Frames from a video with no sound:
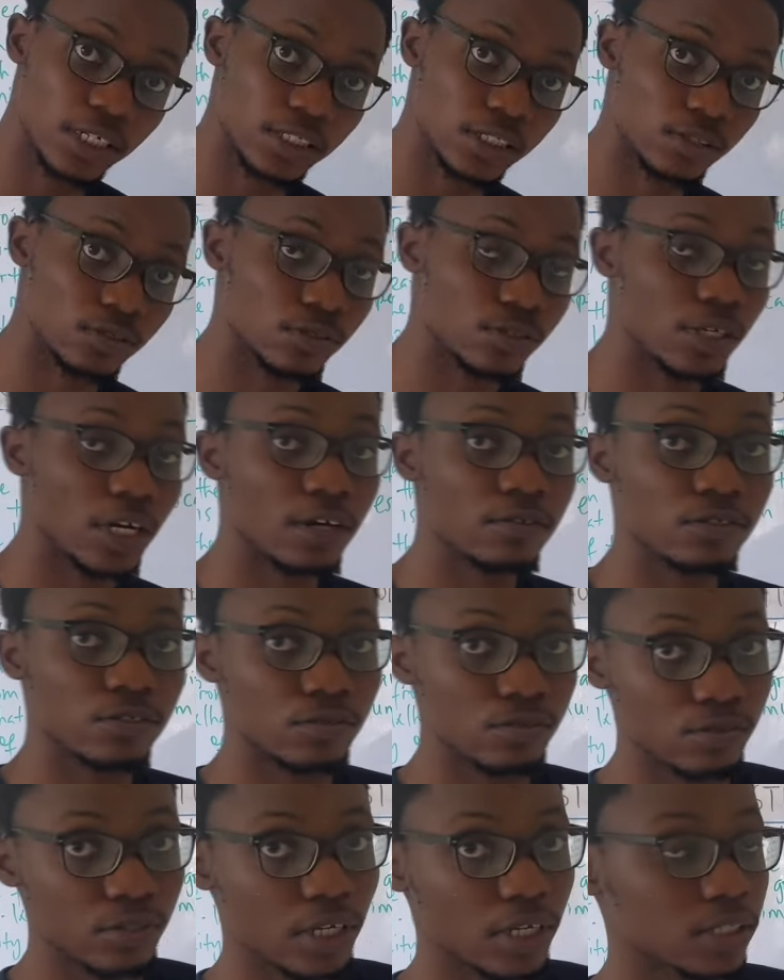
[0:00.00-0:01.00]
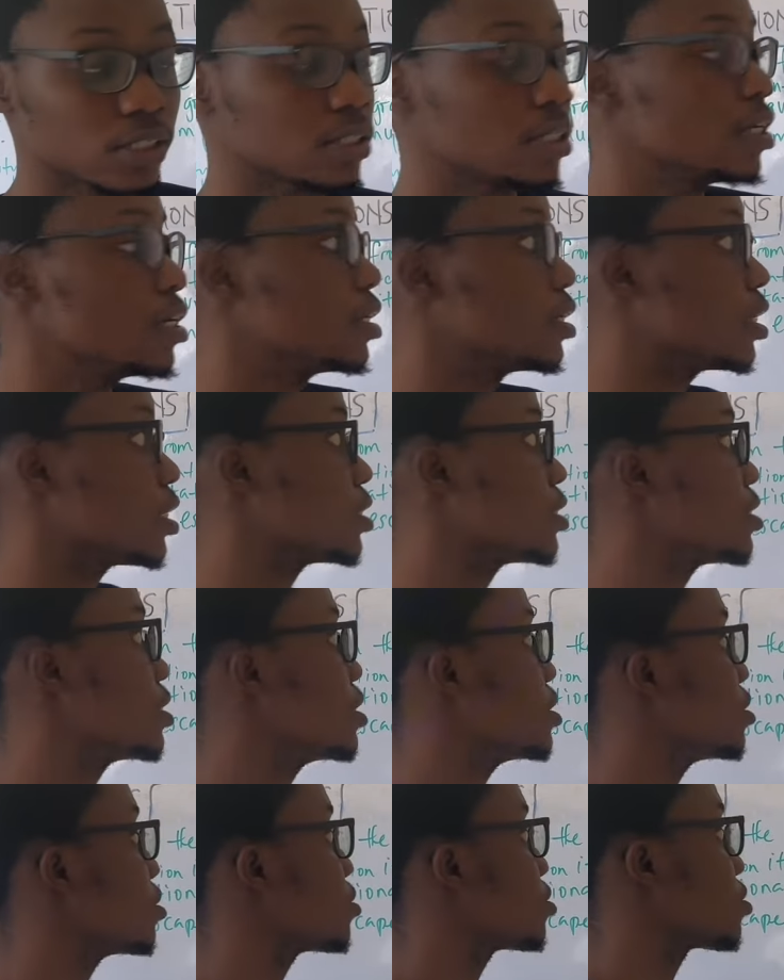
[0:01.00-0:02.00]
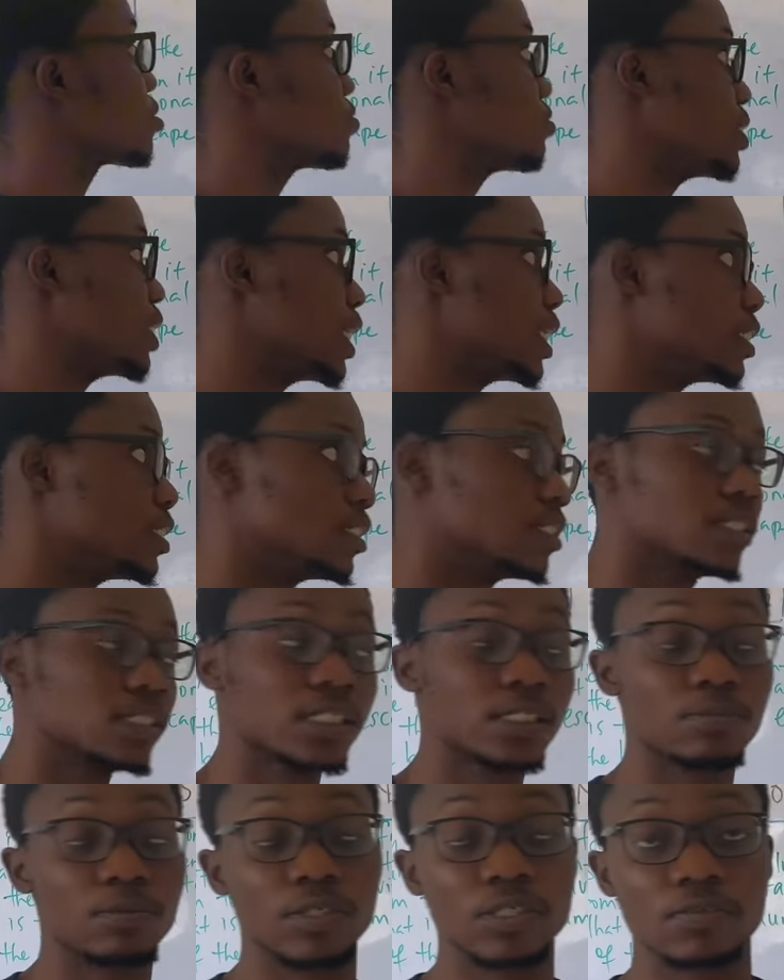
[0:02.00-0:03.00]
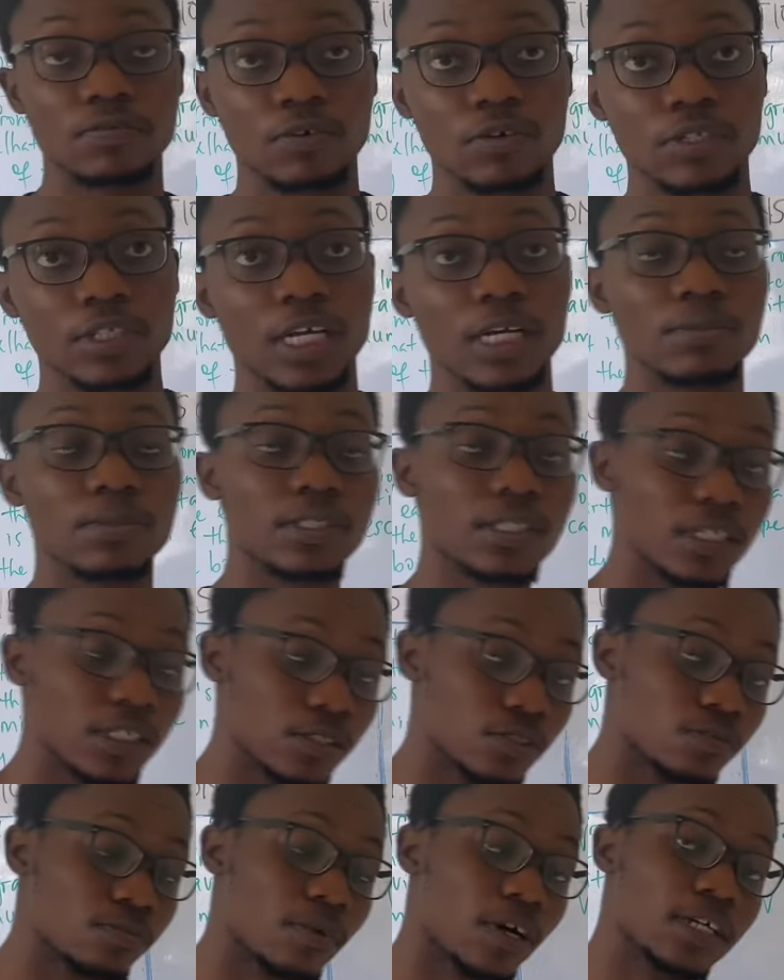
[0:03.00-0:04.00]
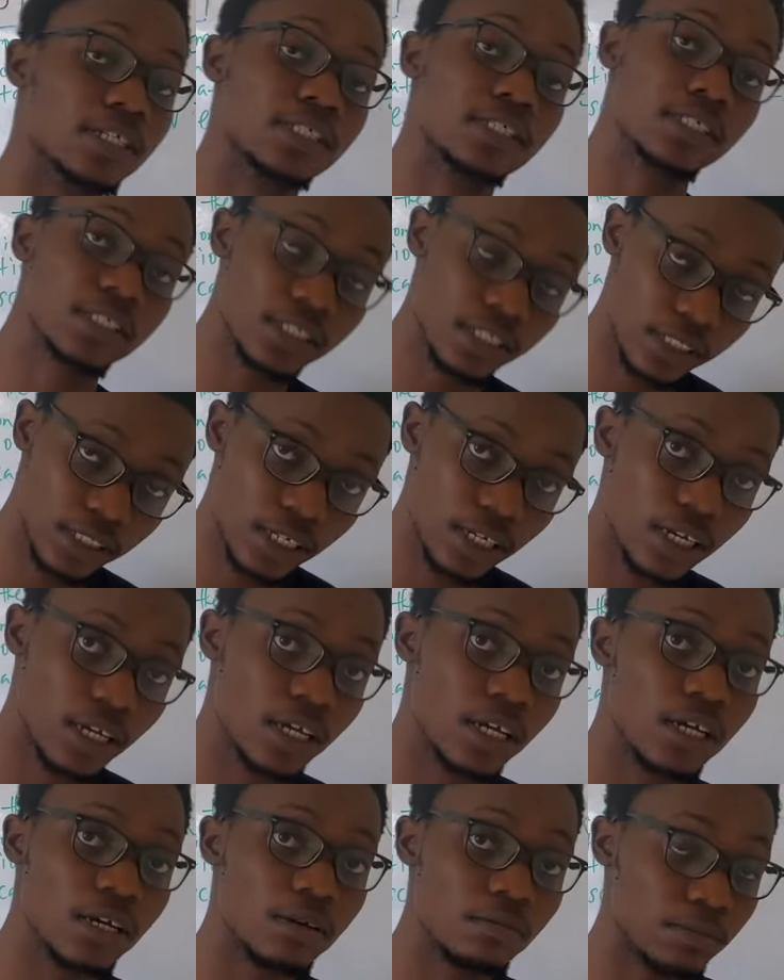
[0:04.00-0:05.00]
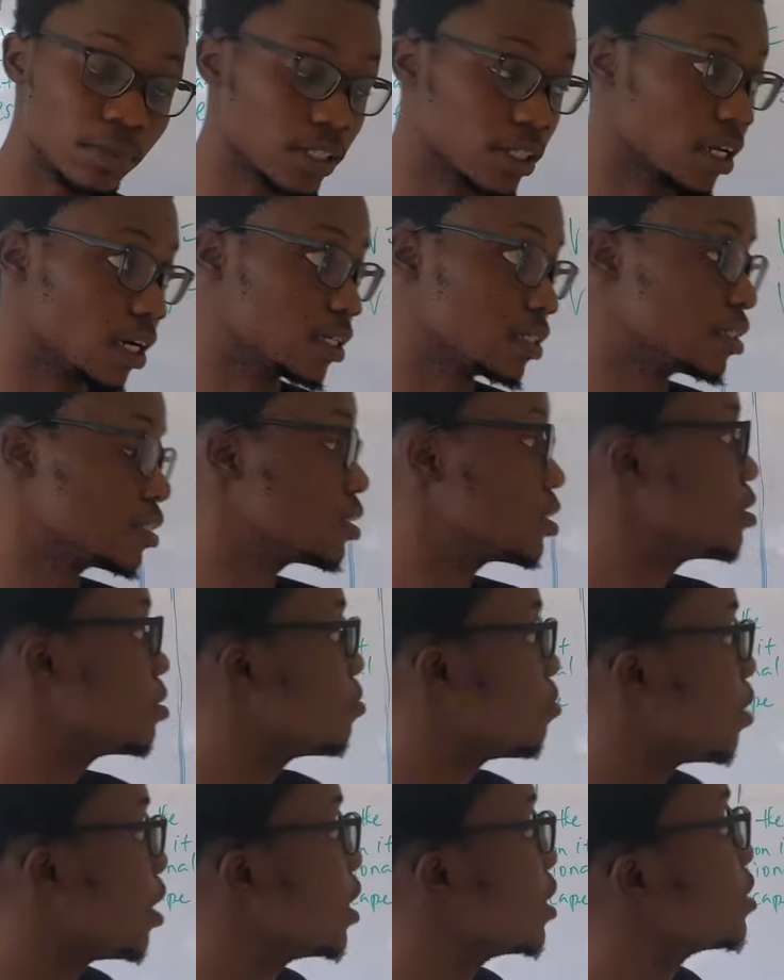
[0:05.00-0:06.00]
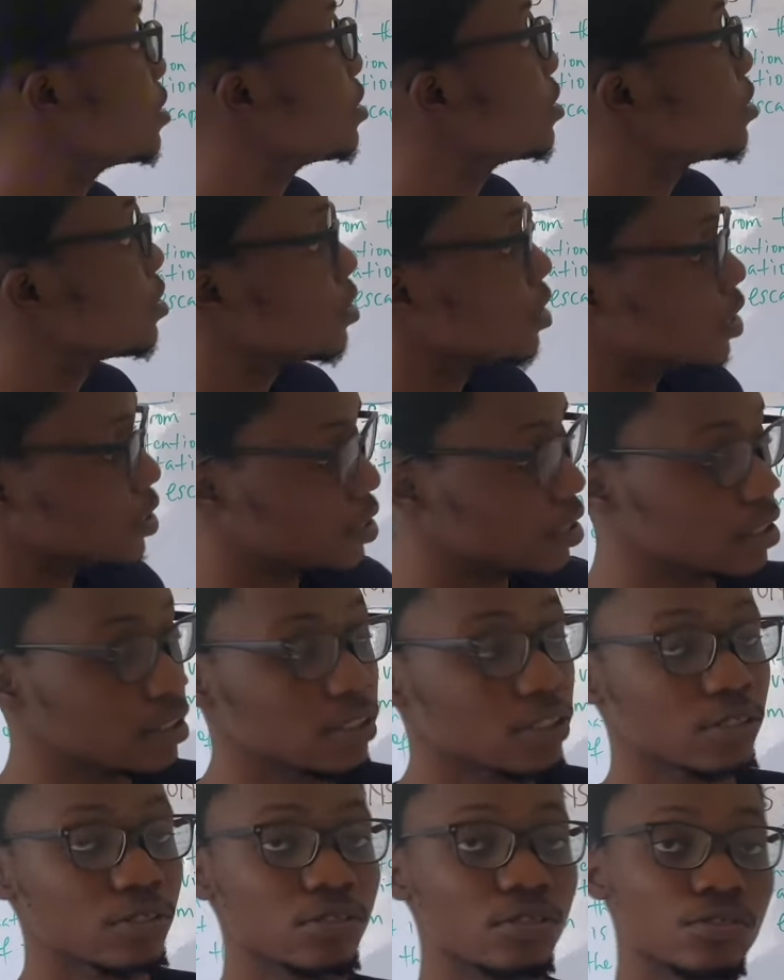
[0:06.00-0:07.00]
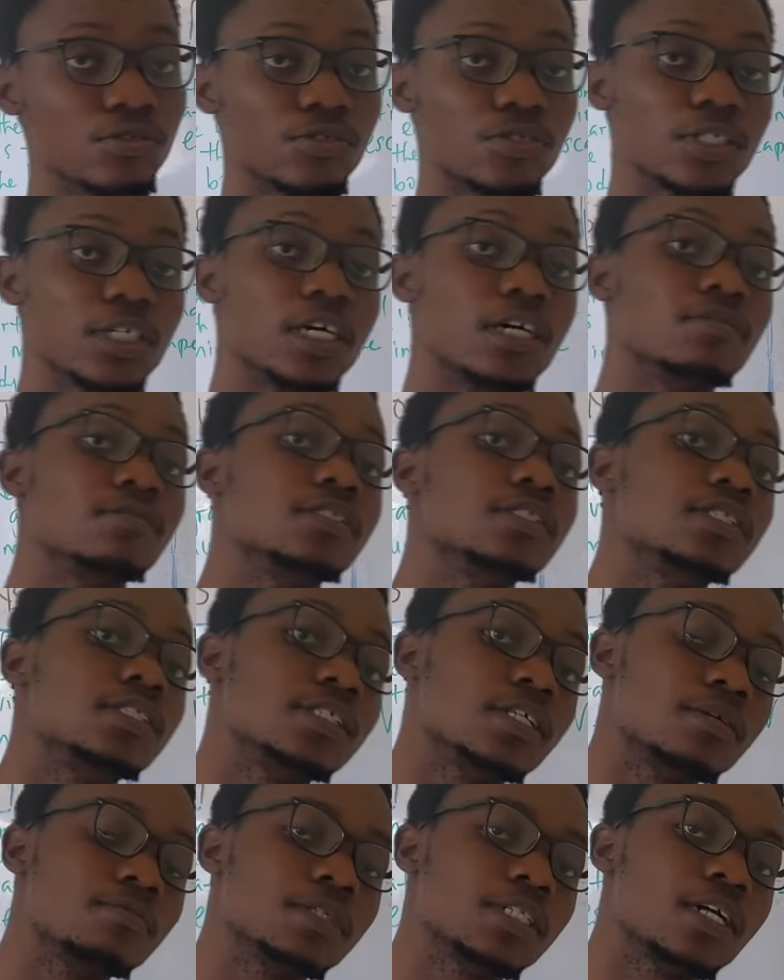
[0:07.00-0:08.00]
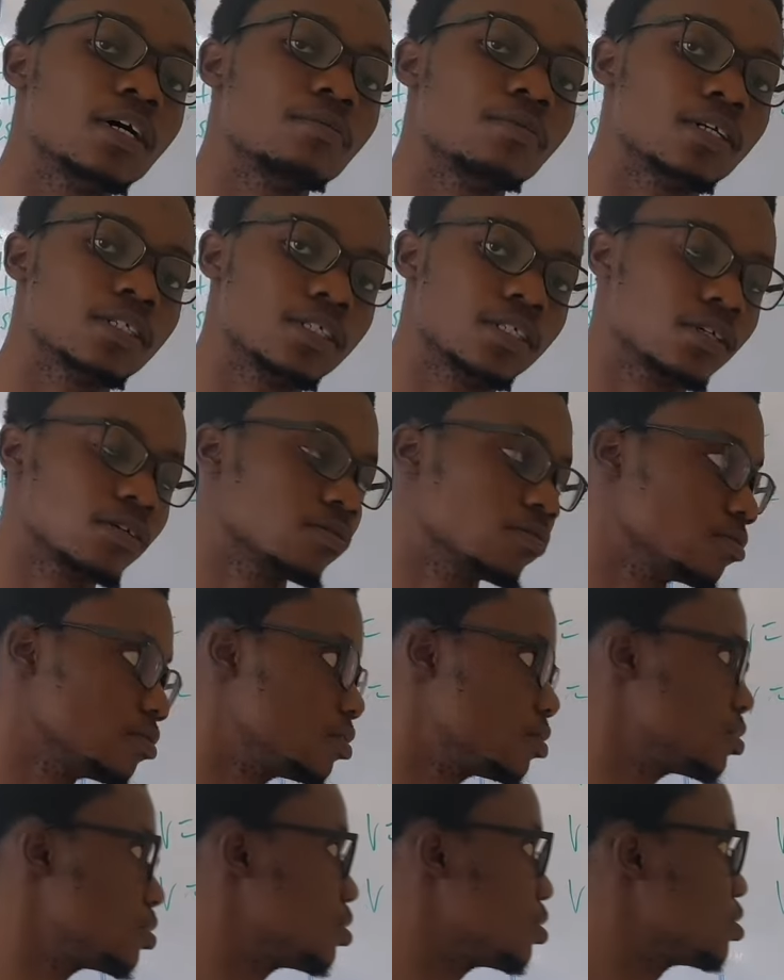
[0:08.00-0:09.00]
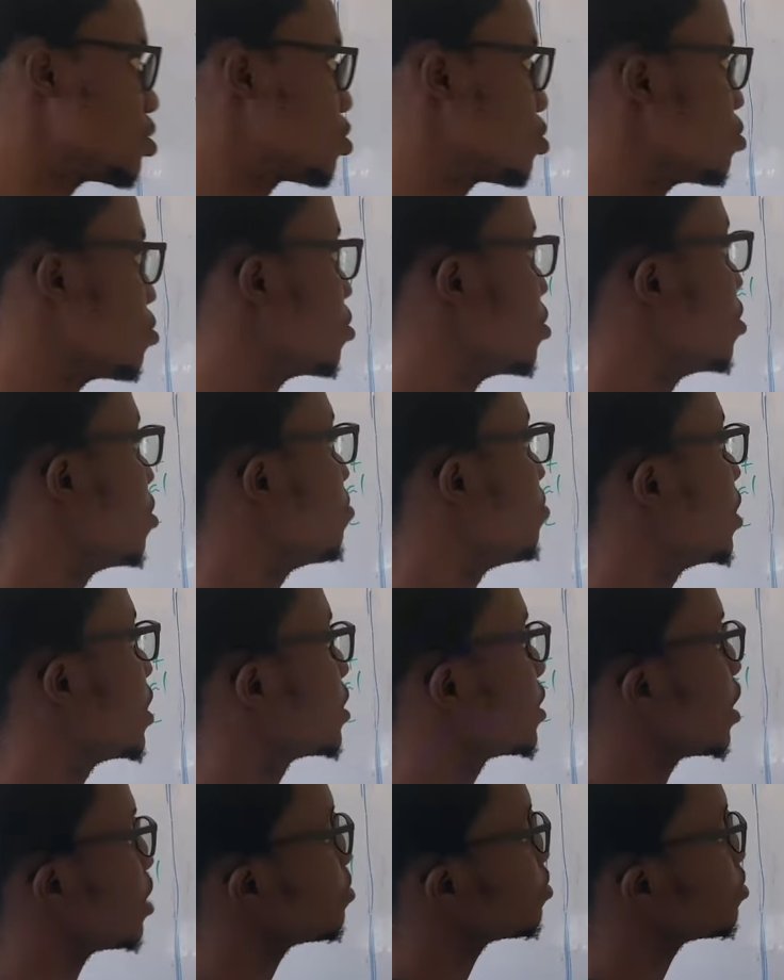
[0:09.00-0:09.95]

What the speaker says: so you have to know that the radius of the Earth is 6.4 times 10 raised to the power 6 meters, while acceleration due to gravity is 10 meters per second. So by the time you